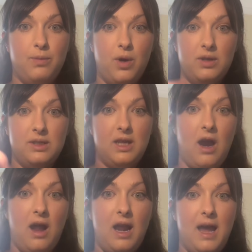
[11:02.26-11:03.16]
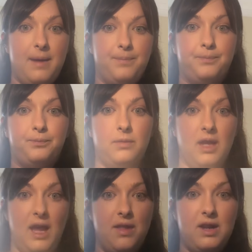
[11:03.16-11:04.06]
your bronze, your highlight,
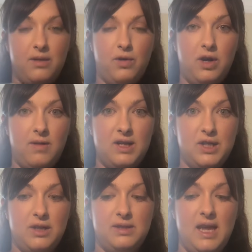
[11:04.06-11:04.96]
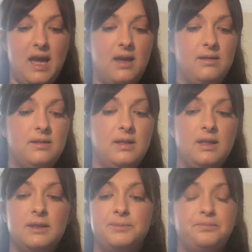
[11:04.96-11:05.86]
and then you've got your eyeshadows here.
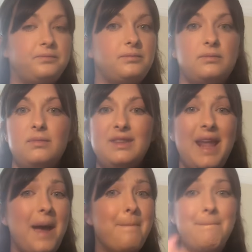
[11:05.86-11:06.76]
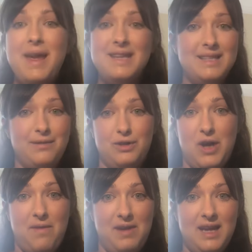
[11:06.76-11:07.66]
Amazing for
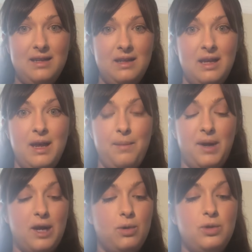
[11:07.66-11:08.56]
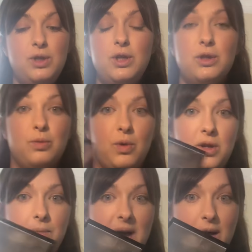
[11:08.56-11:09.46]
travelling, but I also use one
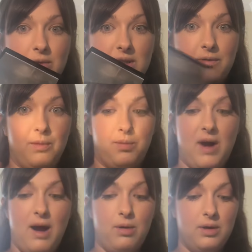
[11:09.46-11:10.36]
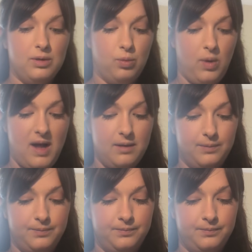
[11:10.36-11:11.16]
of the powders for brow as well.